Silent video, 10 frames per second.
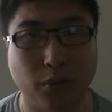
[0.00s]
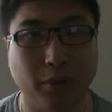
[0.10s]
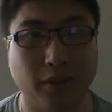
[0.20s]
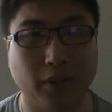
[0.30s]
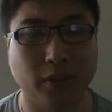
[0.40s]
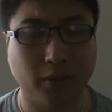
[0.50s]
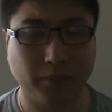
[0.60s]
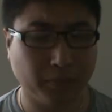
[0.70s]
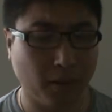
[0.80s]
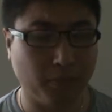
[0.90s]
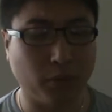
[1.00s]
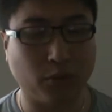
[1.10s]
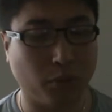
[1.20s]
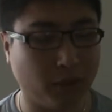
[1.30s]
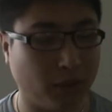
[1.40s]
your business, builds
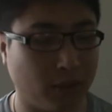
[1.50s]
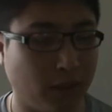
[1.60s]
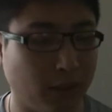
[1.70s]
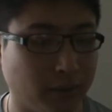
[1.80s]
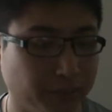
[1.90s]
towards success.